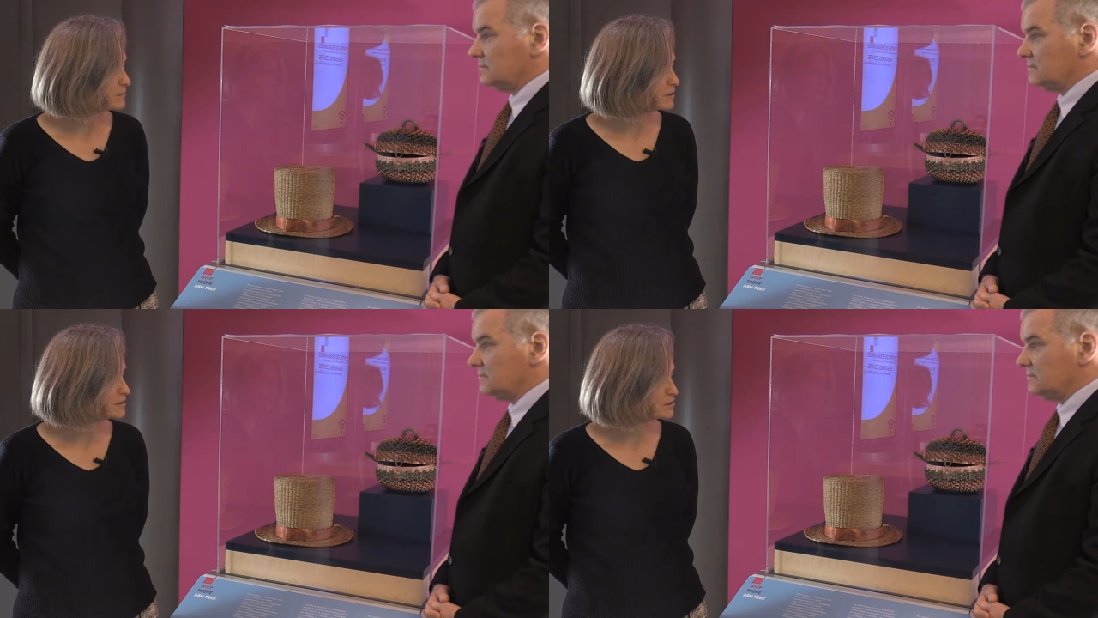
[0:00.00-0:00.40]

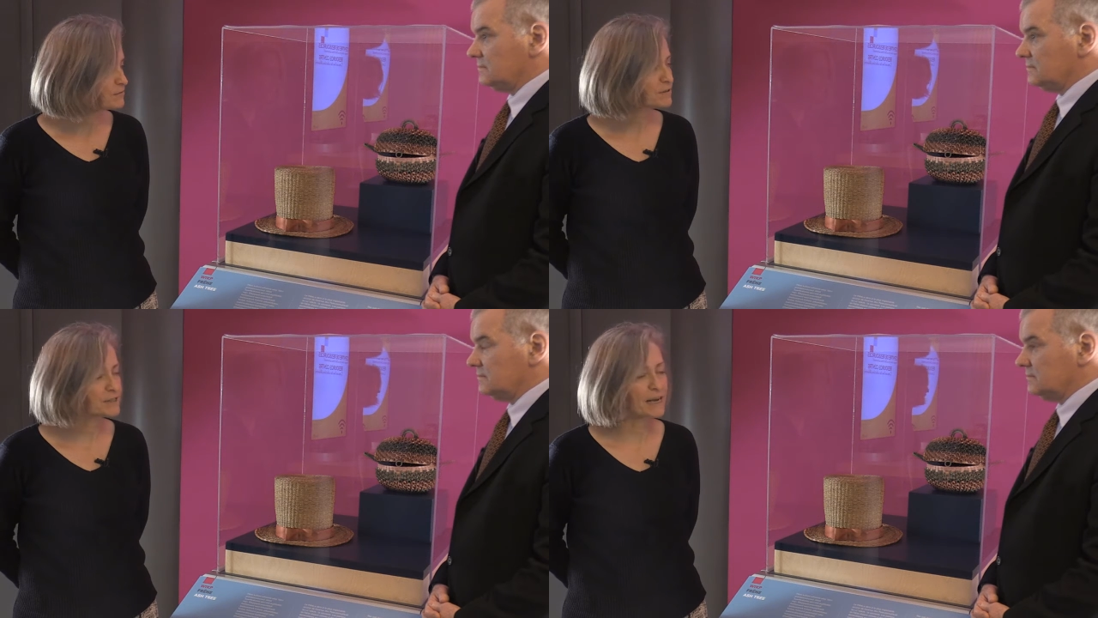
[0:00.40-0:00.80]

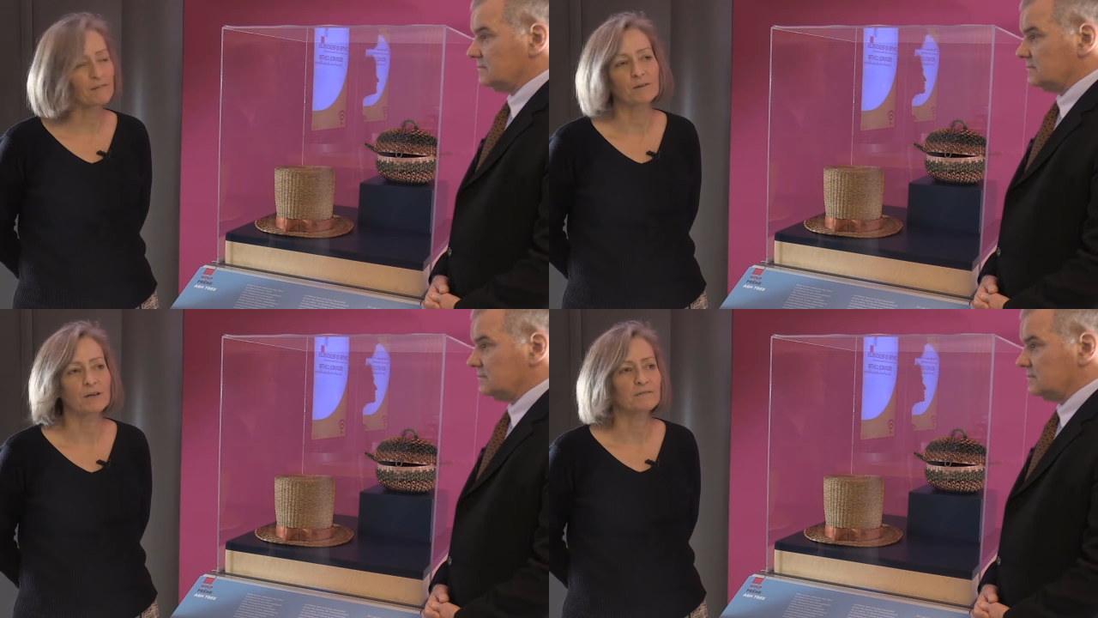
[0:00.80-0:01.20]
Speaker 1: Conservators have a
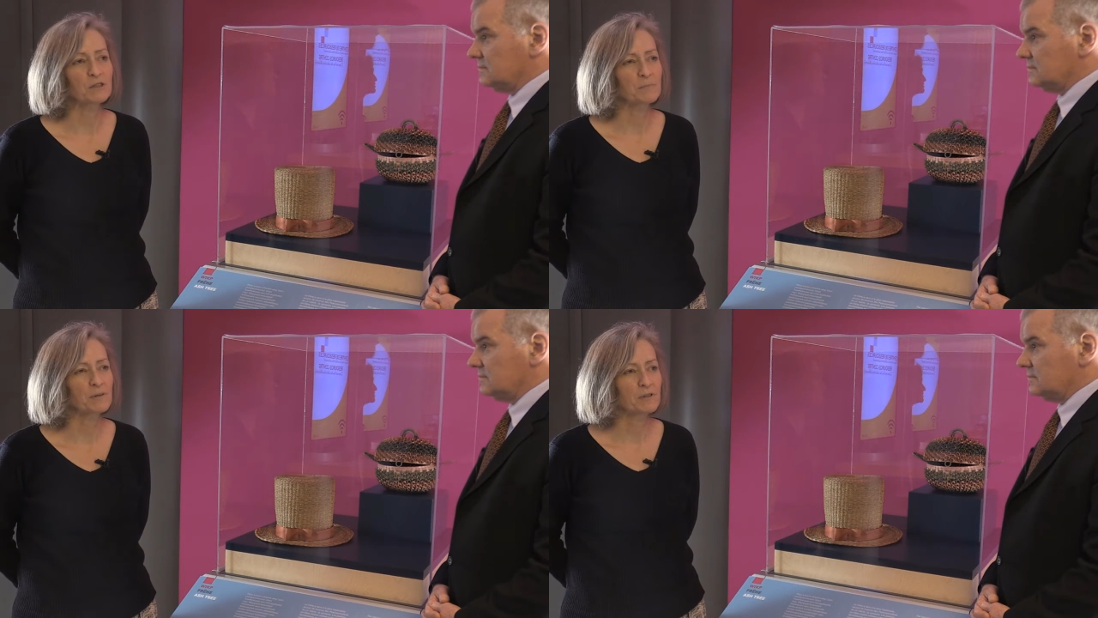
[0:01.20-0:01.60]
lot of
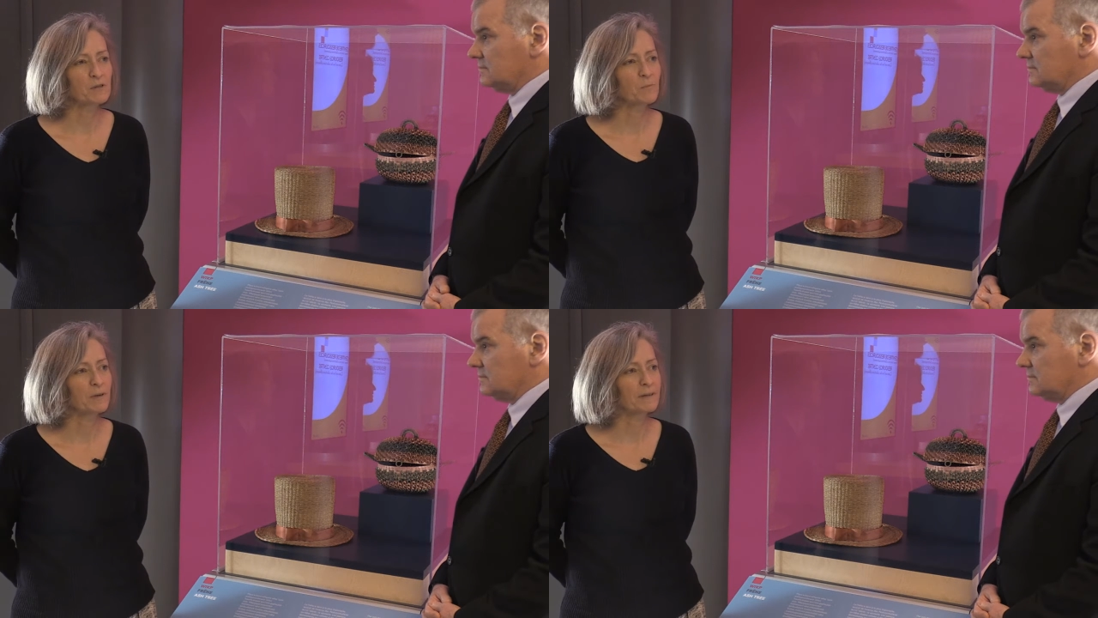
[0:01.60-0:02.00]

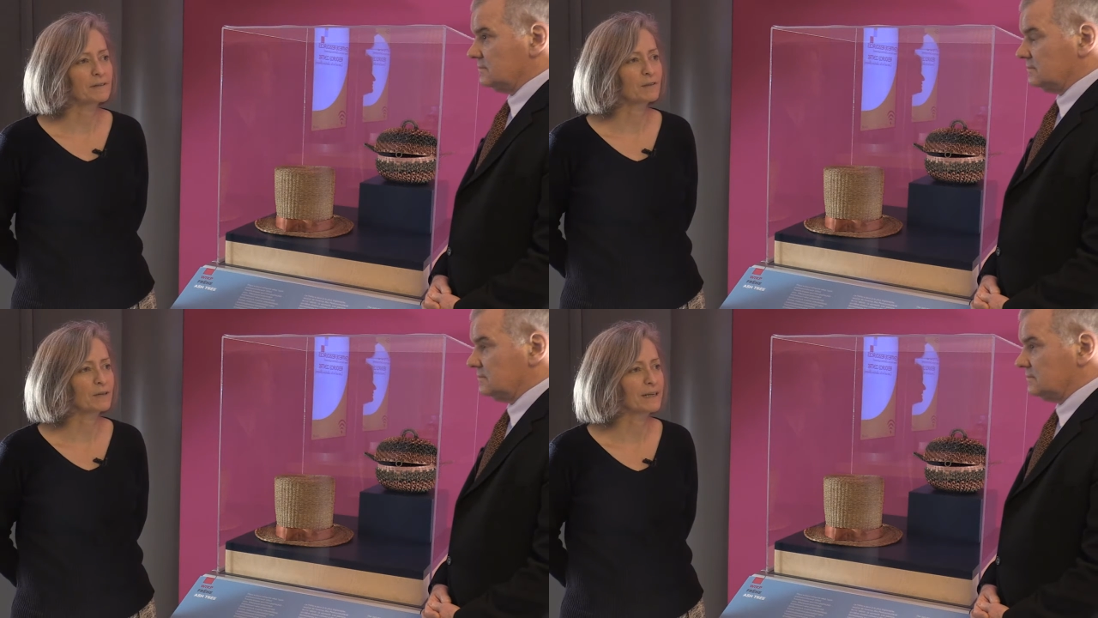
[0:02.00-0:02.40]
experience with
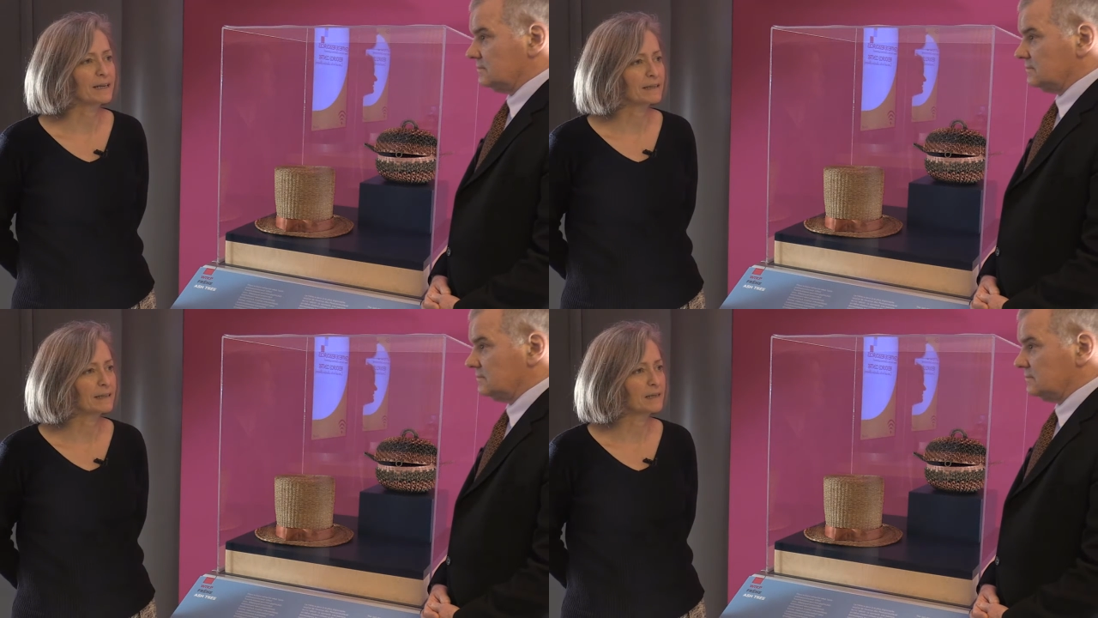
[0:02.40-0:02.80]
looking
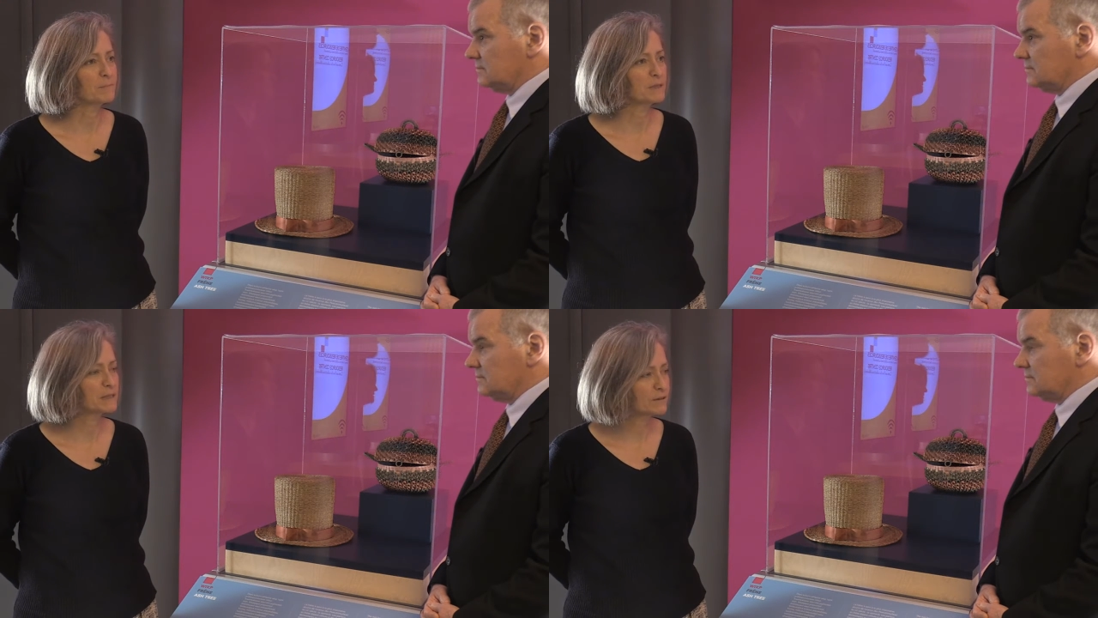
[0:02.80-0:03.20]
at the
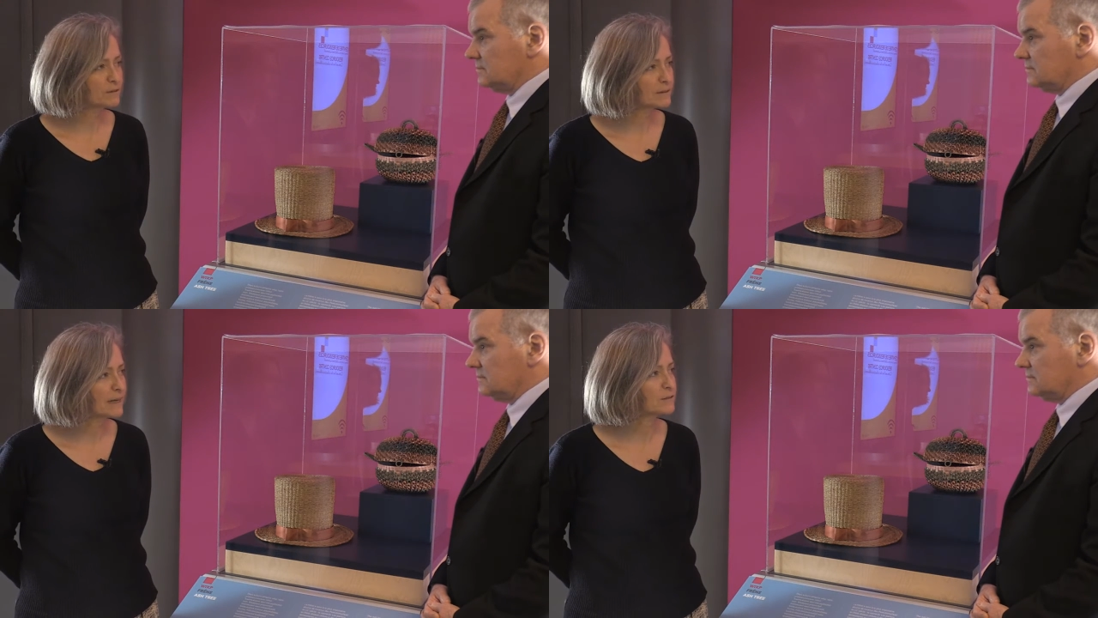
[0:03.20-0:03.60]

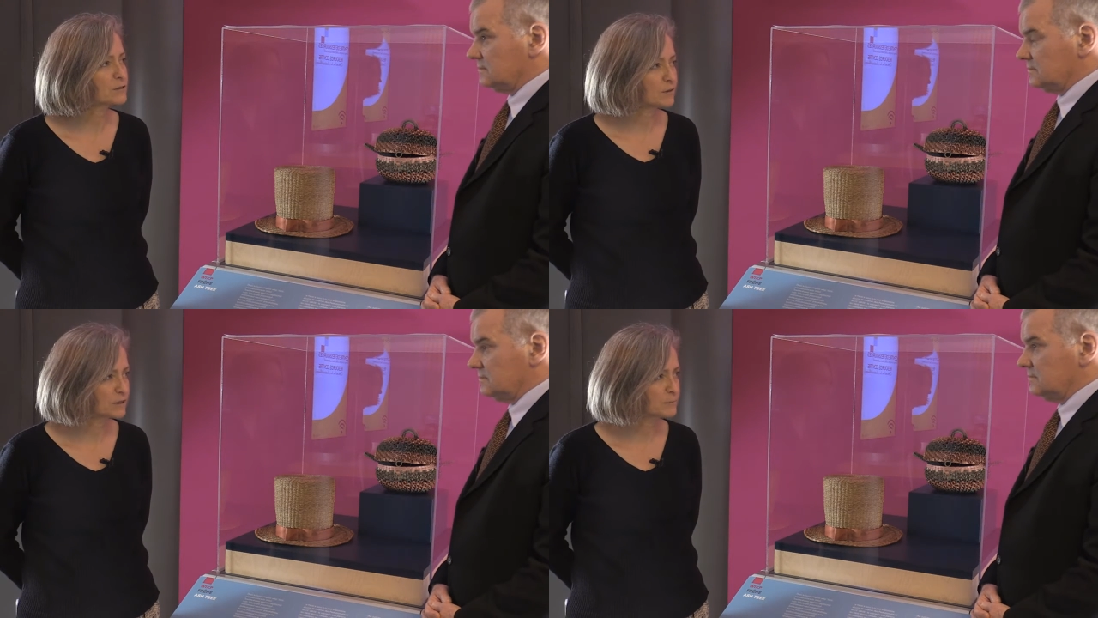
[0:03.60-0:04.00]
material, how
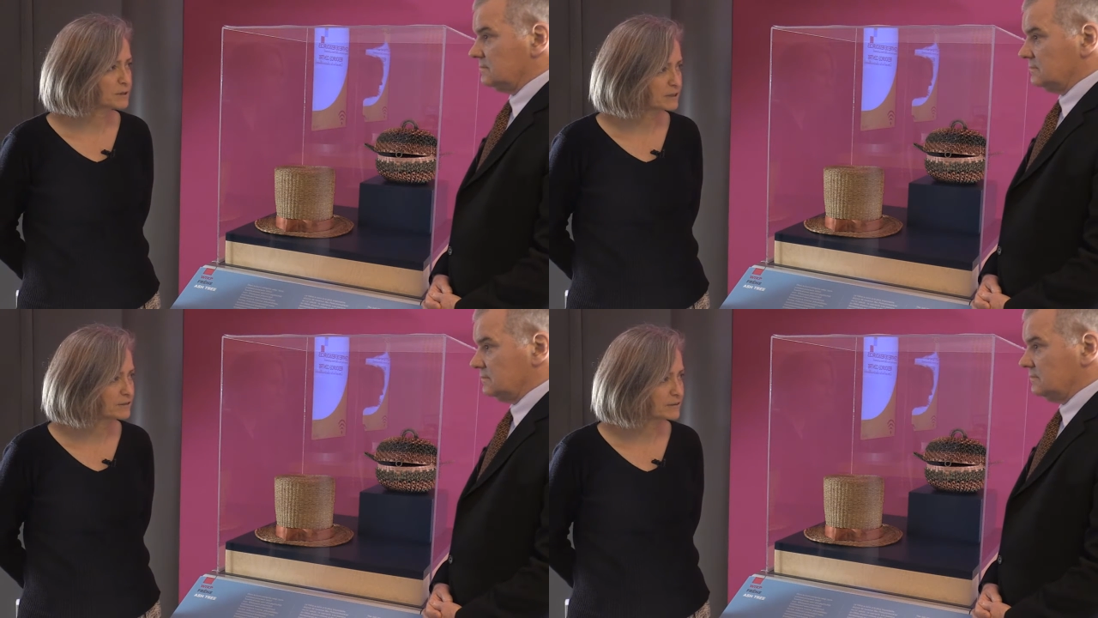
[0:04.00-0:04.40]
strong the
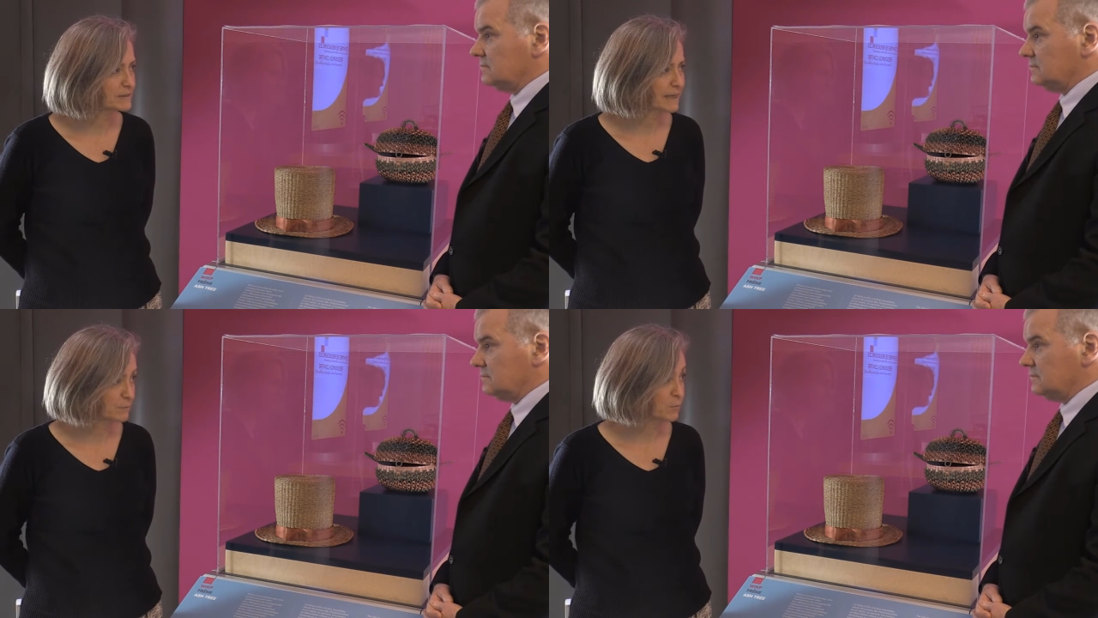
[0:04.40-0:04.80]
material is, how